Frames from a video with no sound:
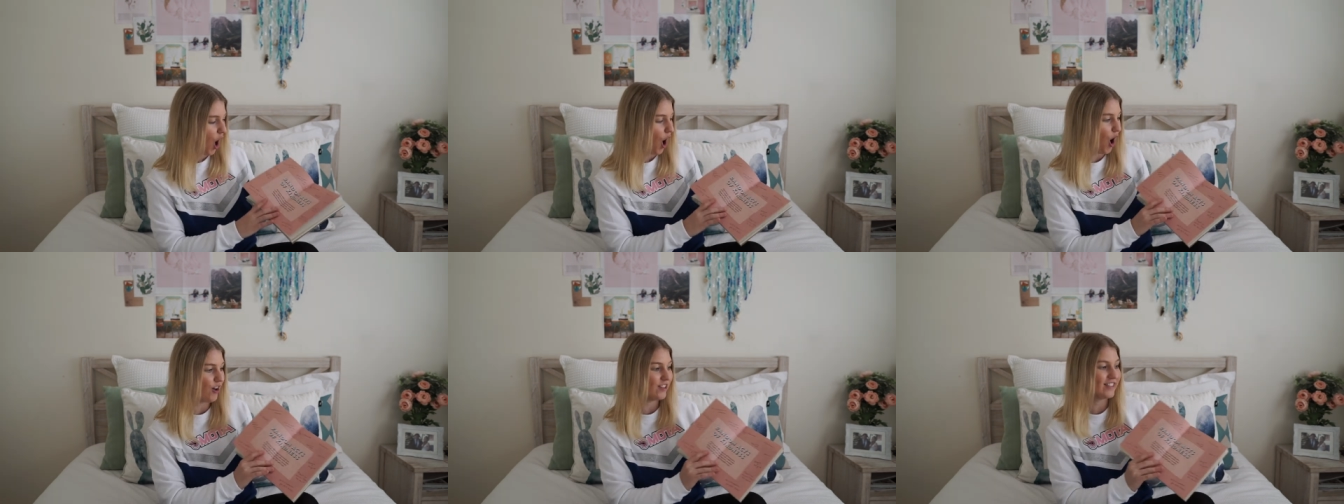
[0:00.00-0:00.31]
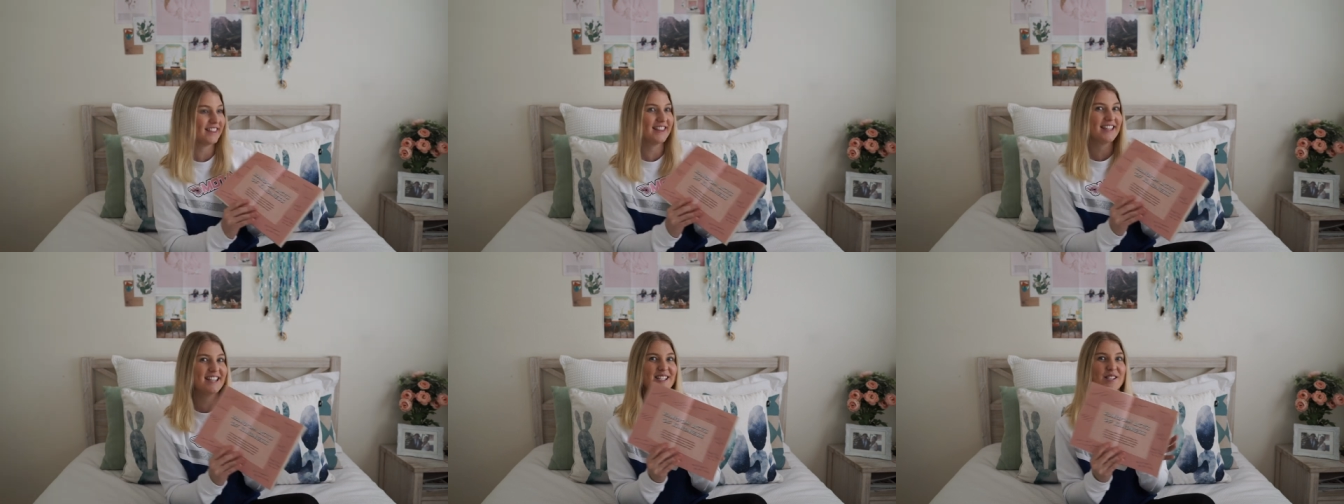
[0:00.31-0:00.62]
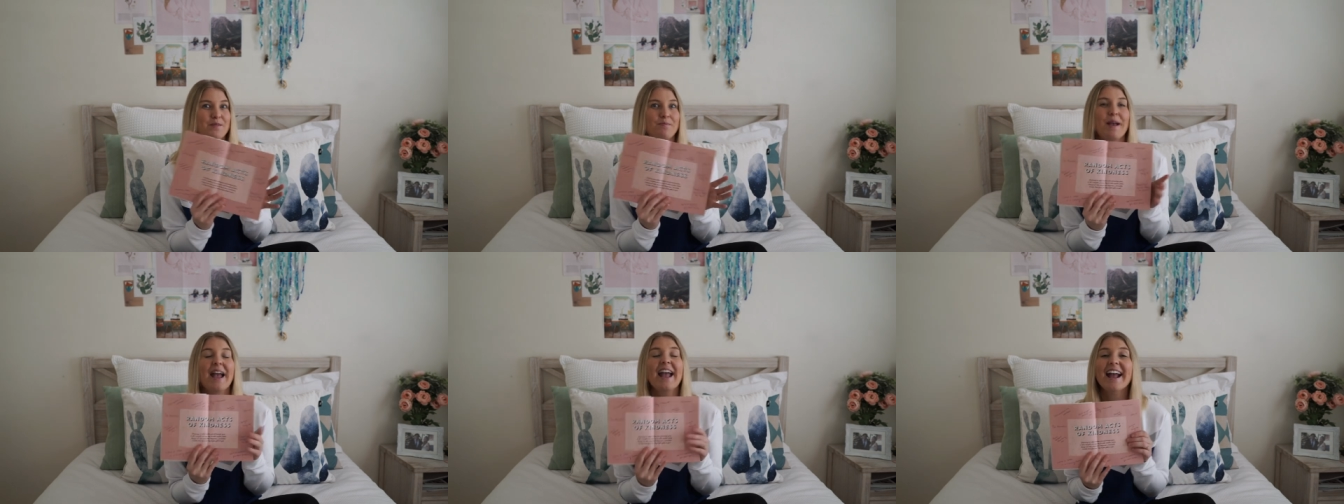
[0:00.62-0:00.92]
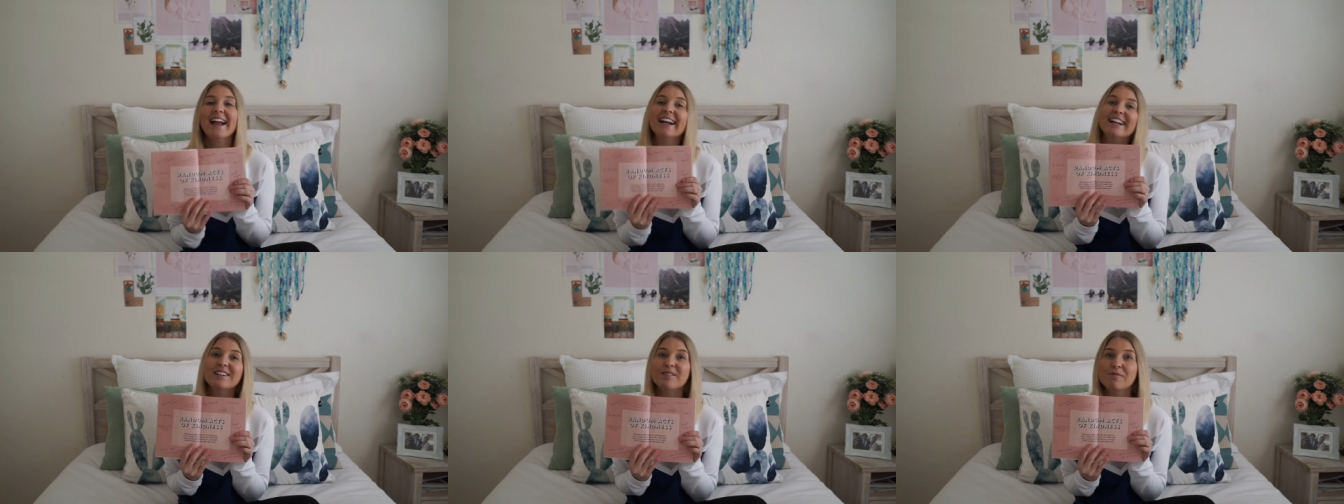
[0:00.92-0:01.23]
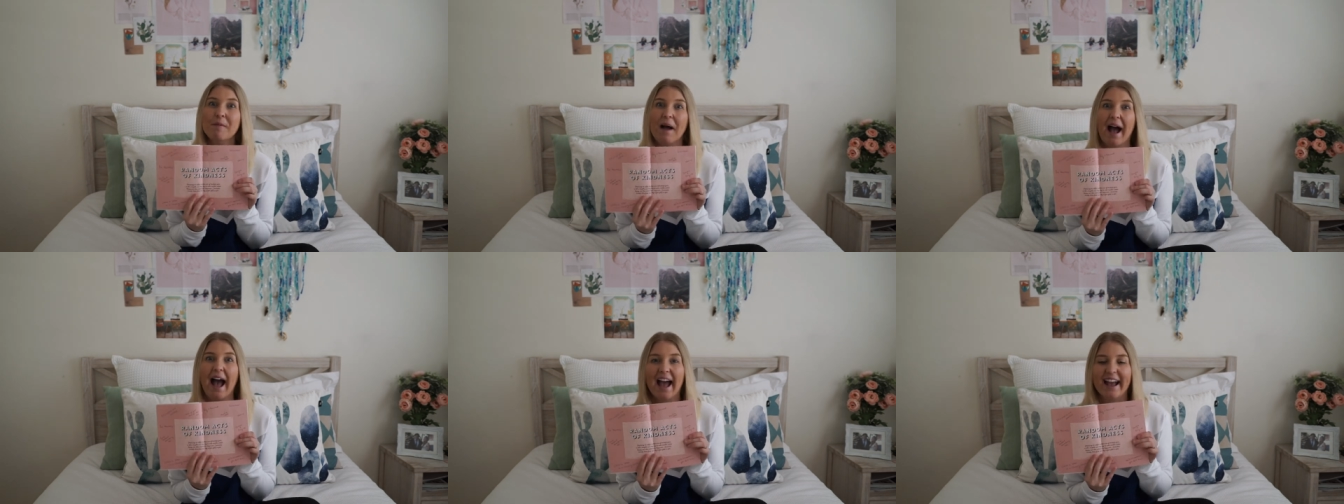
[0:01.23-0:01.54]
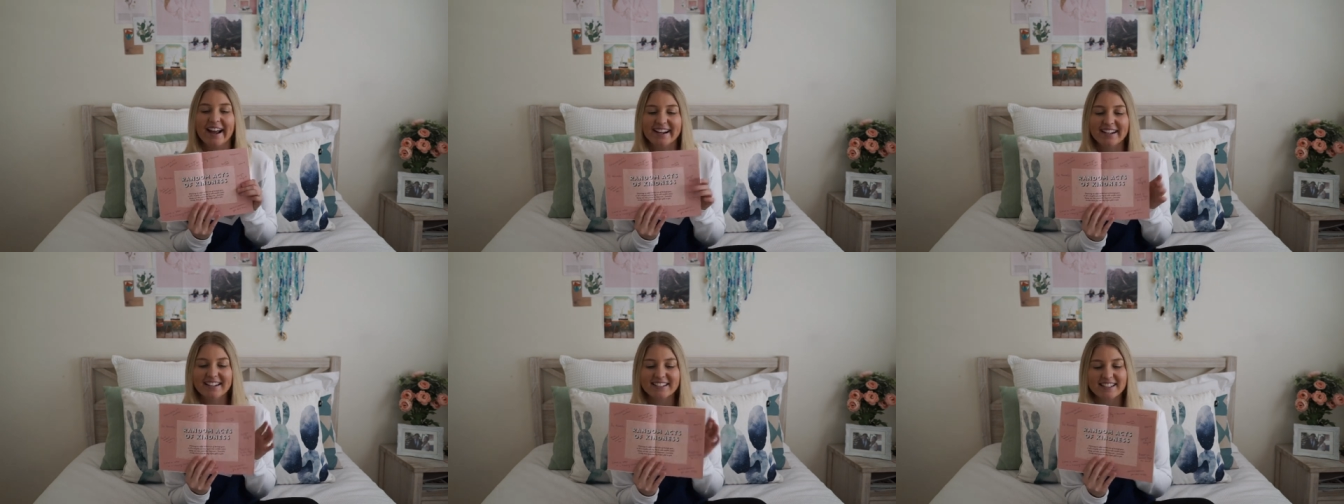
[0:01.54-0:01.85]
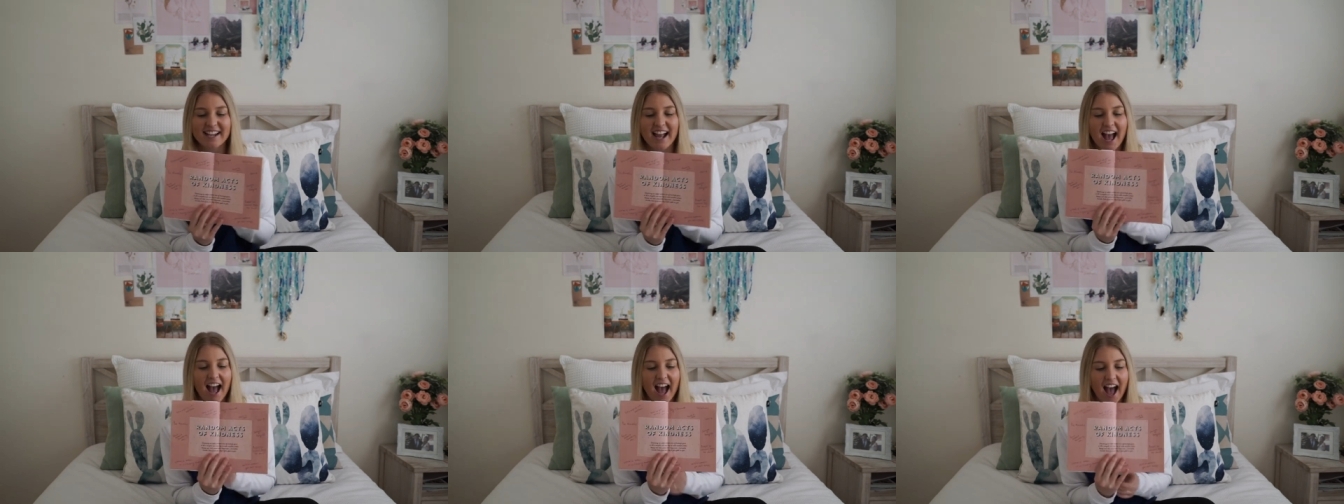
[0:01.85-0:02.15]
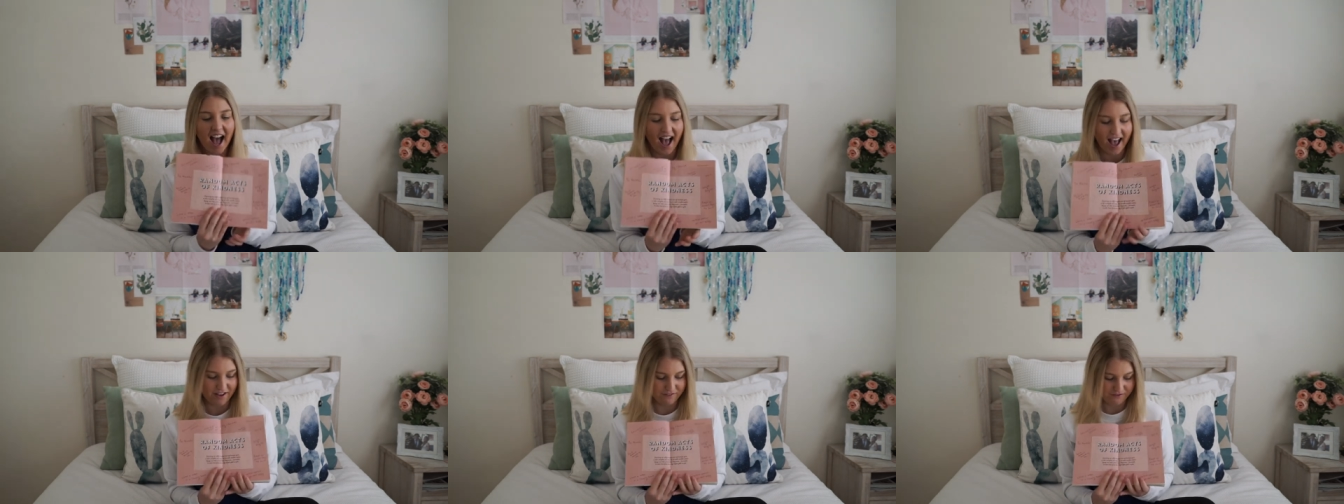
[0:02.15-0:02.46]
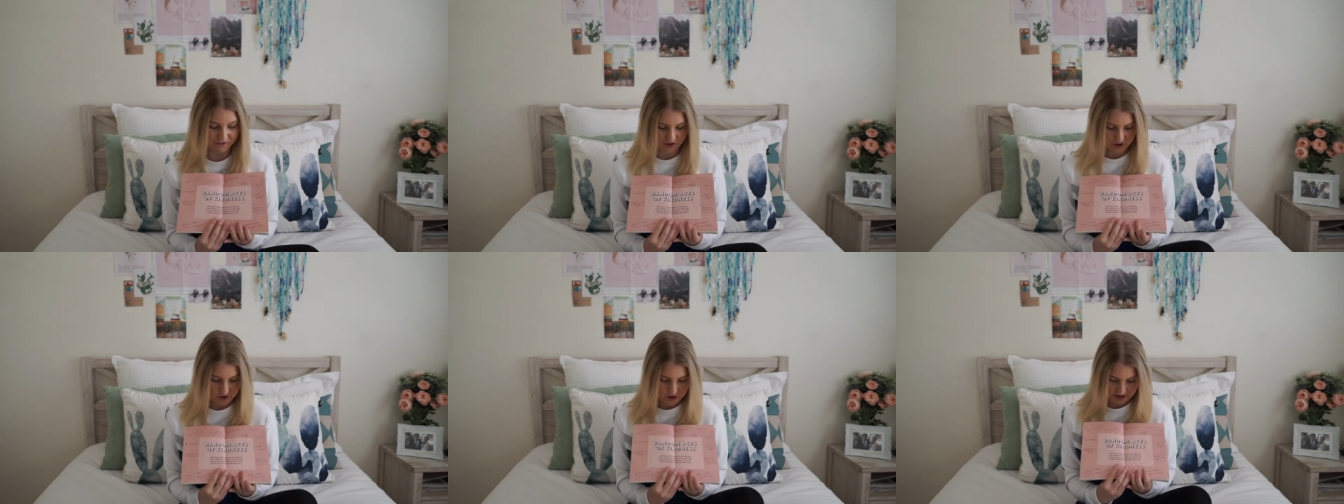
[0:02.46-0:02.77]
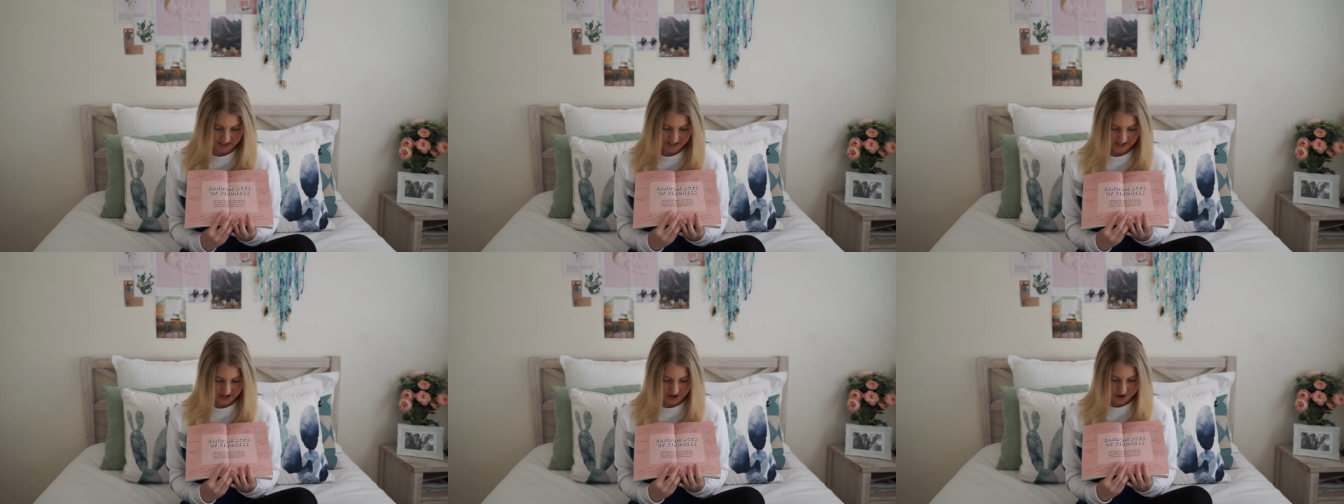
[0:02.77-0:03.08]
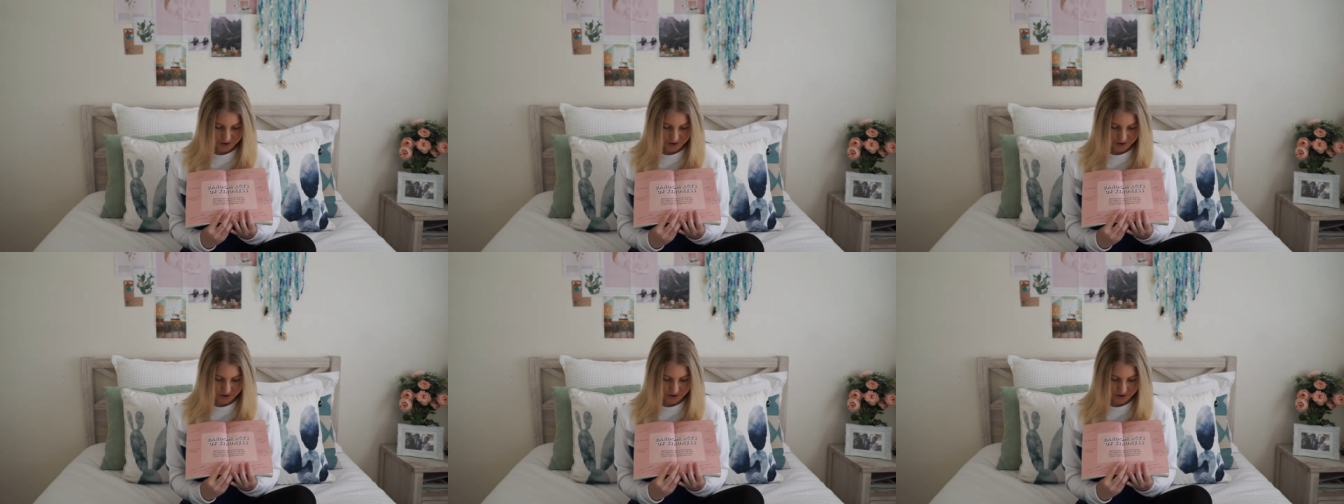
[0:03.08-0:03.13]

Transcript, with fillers: On this pink page, I've got